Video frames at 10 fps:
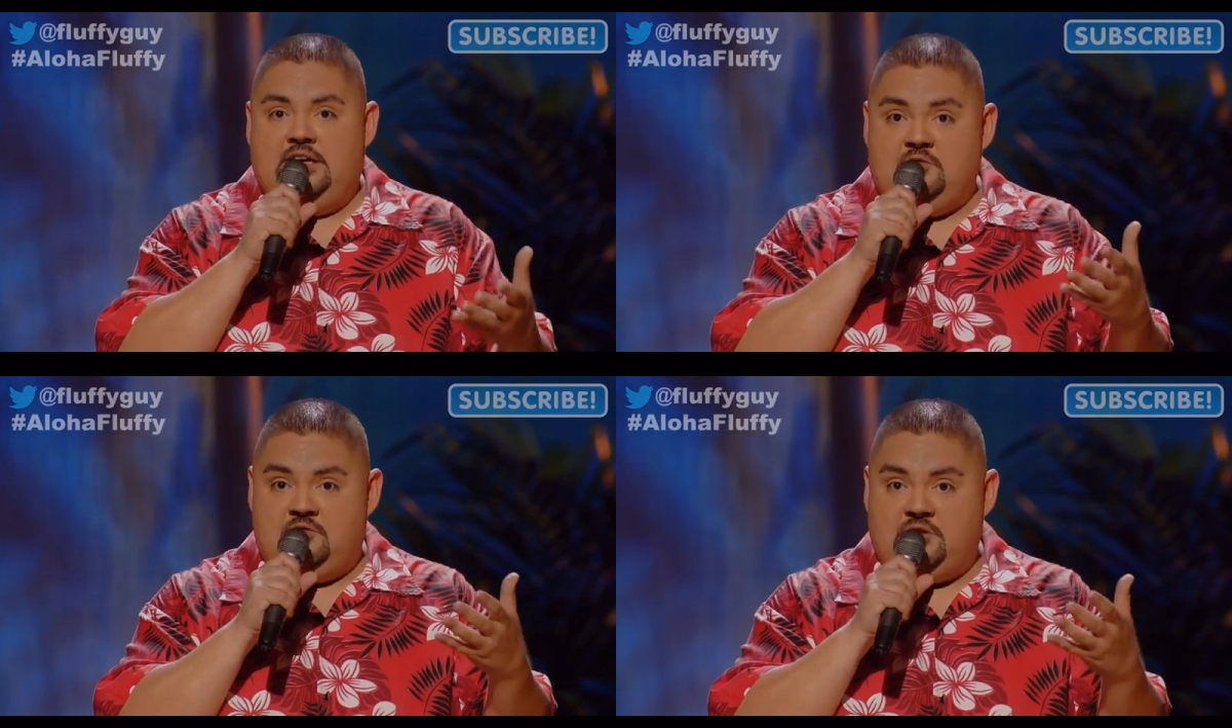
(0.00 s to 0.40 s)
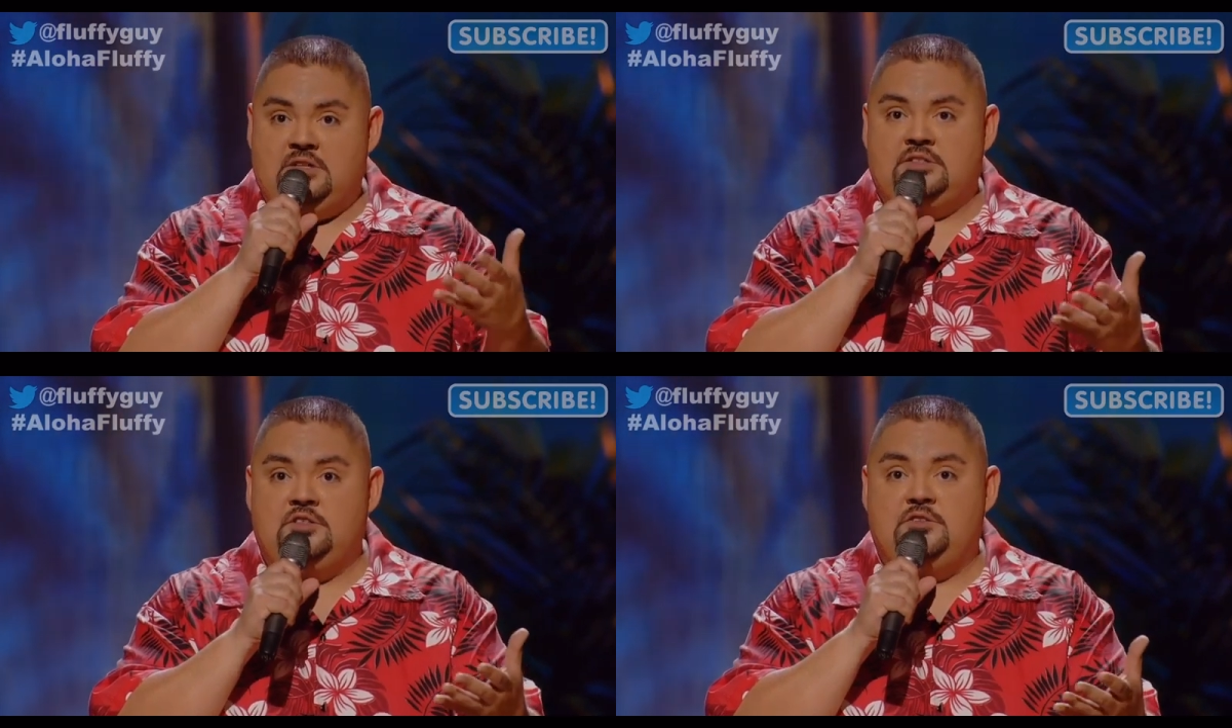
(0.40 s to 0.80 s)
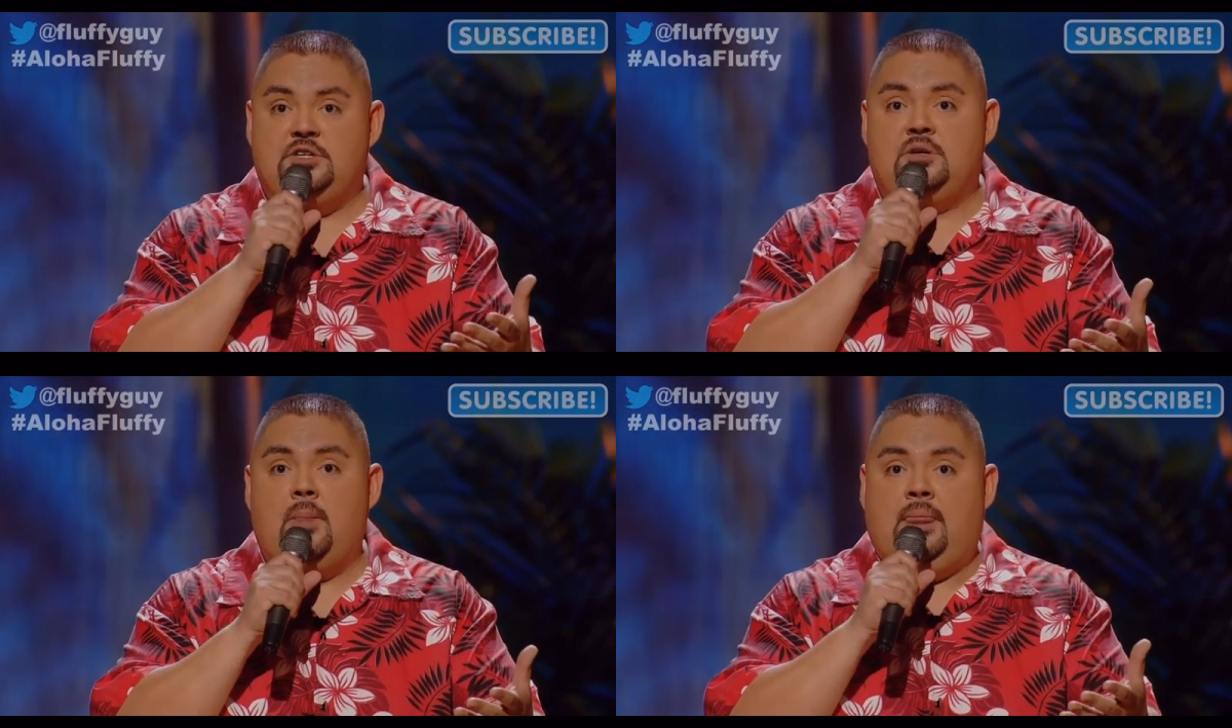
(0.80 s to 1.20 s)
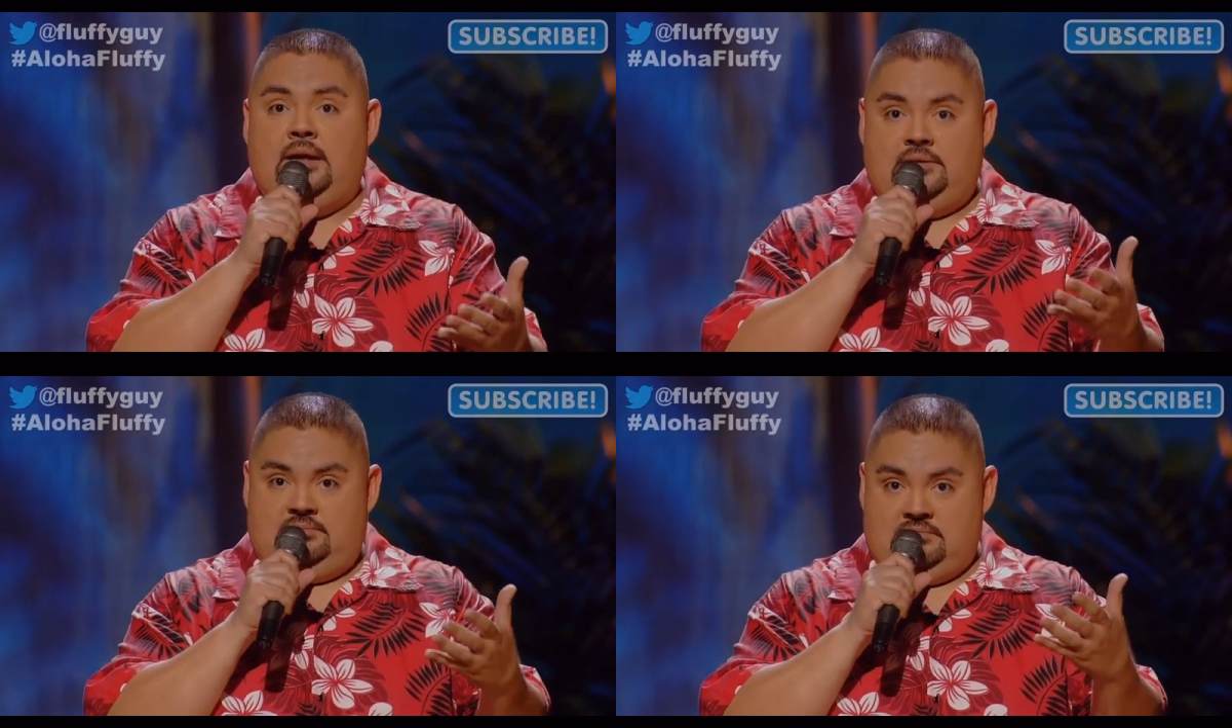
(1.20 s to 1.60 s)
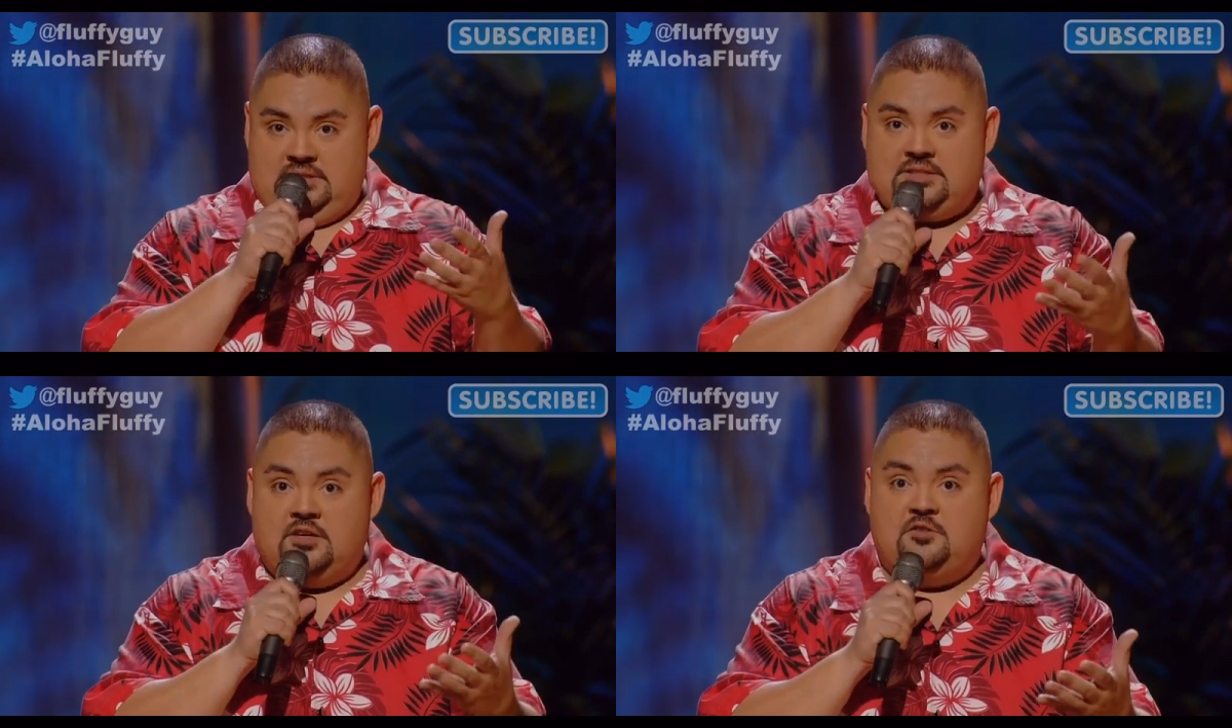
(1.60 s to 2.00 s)
in front of you,
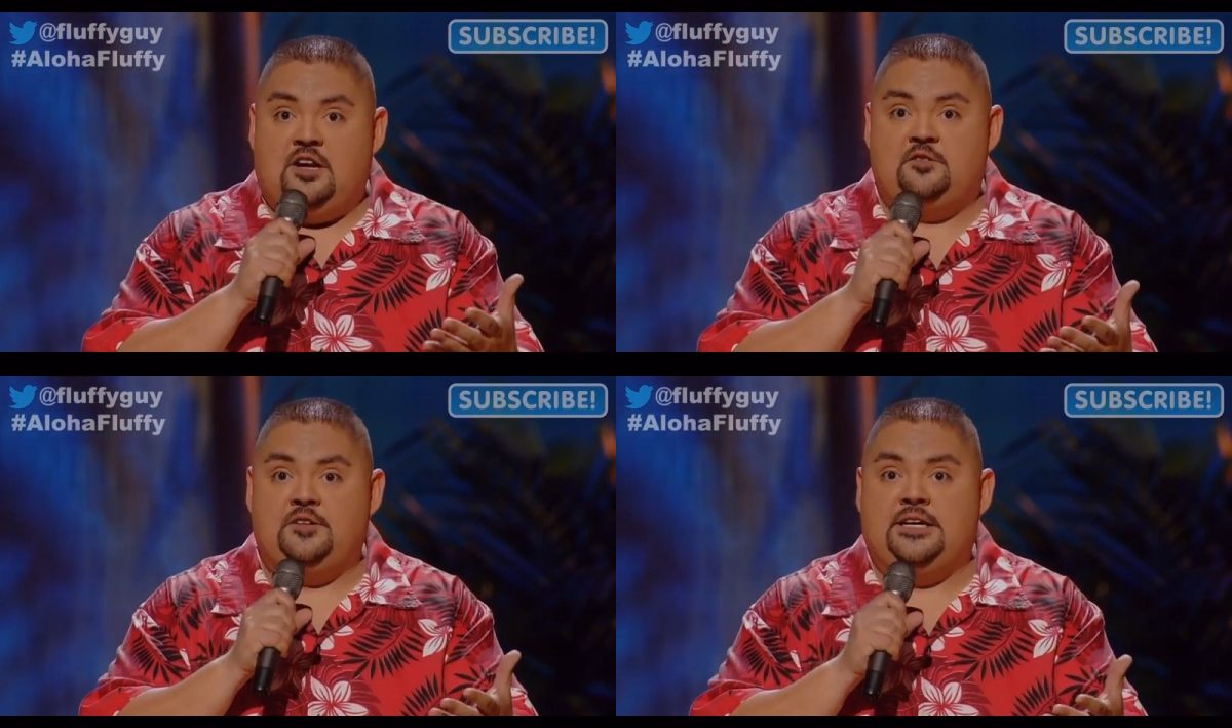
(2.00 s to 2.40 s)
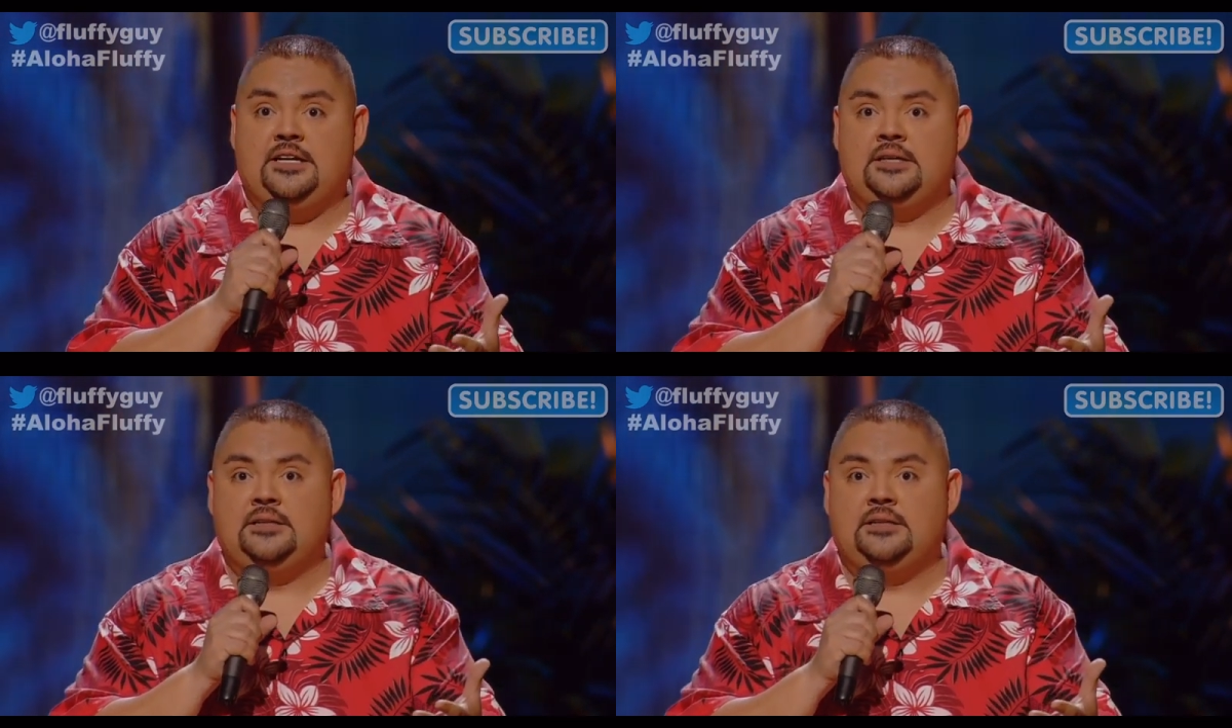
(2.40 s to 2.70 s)
Mr. Fluffy.